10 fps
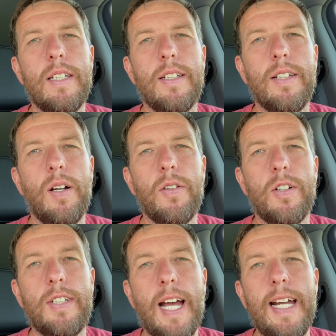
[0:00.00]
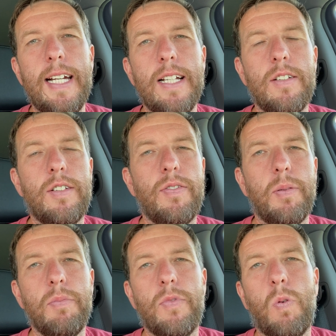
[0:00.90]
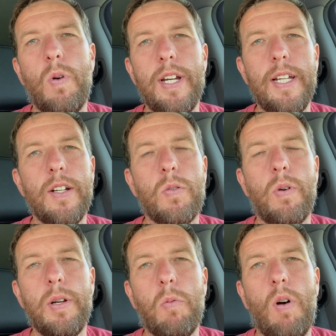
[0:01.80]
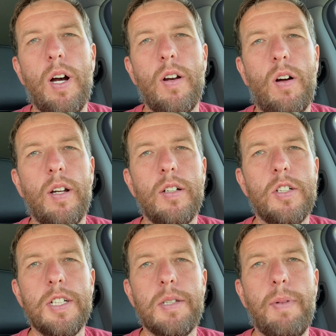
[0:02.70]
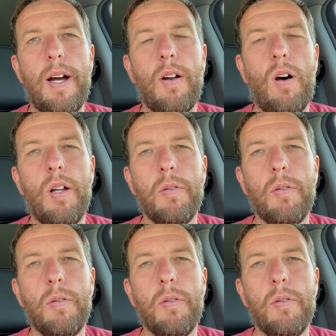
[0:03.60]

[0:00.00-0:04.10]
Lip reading: So they're saying it's from 20 to 21 on just about all